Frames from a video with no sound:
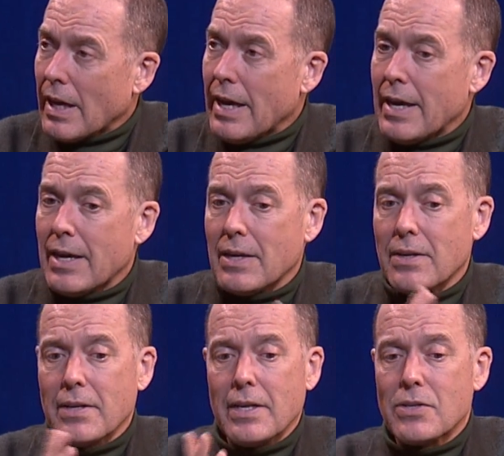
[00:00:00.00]

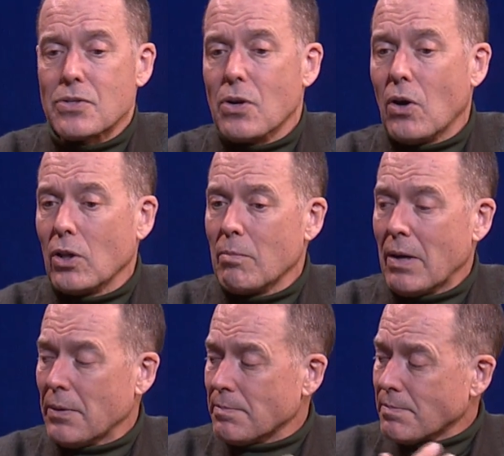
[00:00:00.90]
and it's all
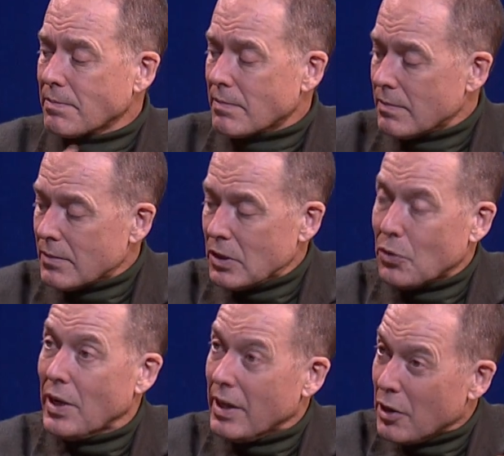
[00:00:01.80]
about
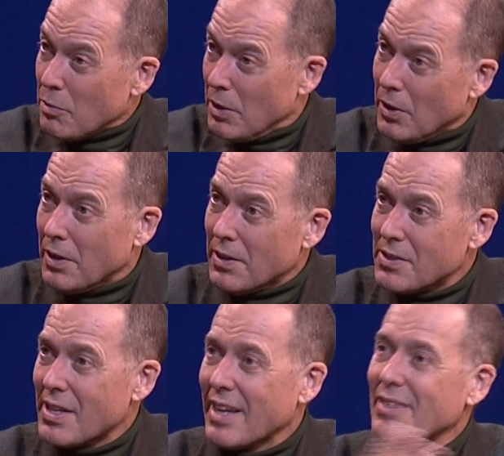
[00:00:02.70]
creating
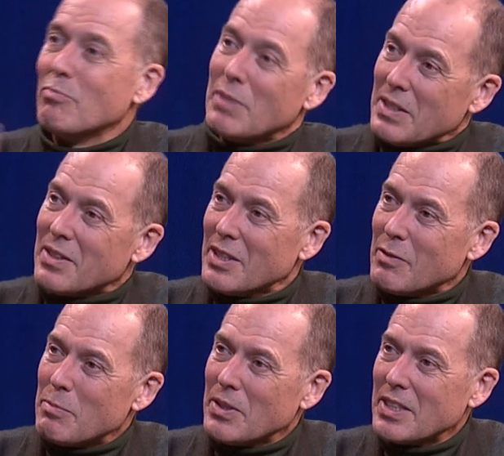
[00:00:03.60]
communities that meet the
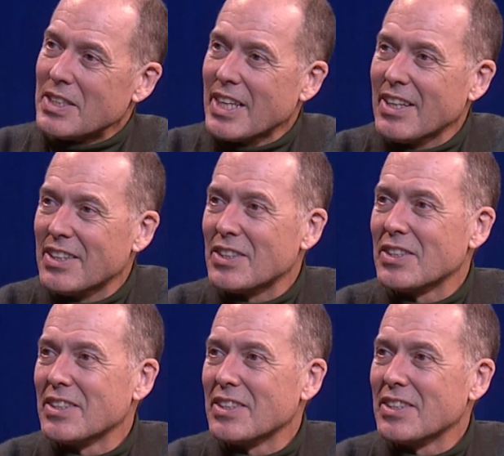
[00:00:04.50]
Living Building Challenge.